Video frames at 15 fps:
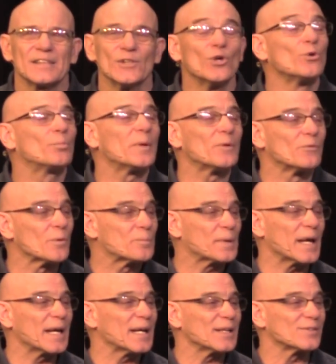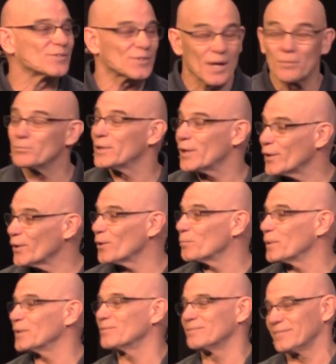you will be repaid, some
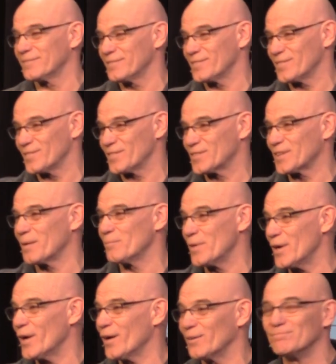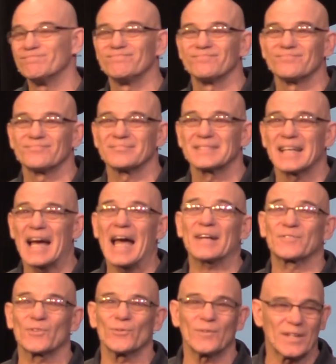here, but some there,
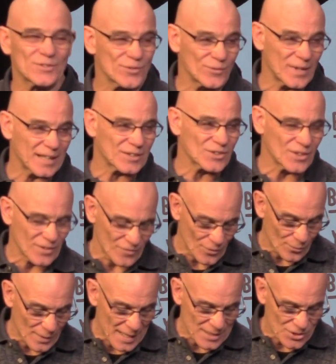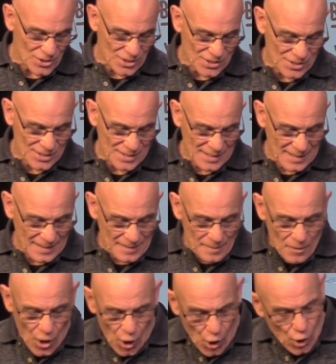at the resurrection of the righteous.
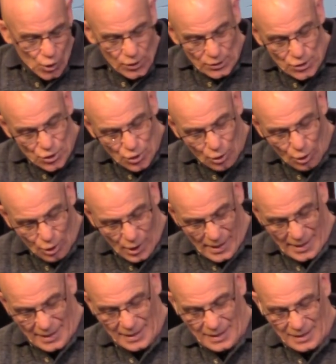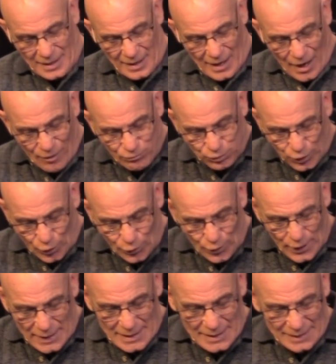Oh, the joy of
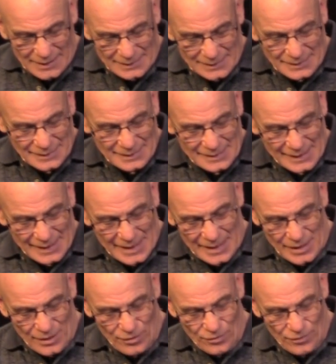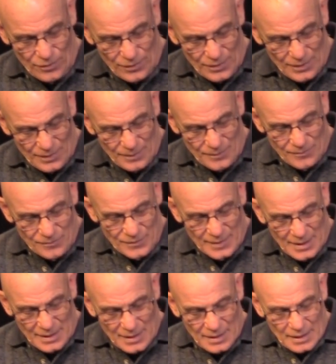learning to give.
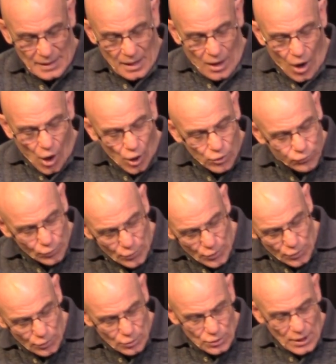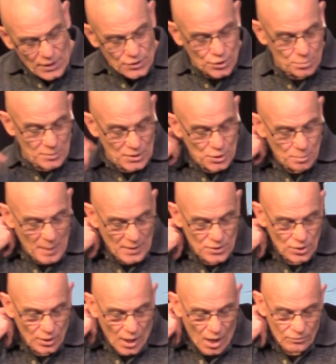All through the New Testament,
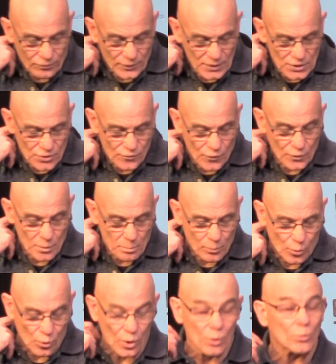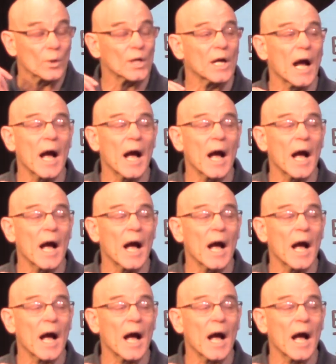special offerings for the poor were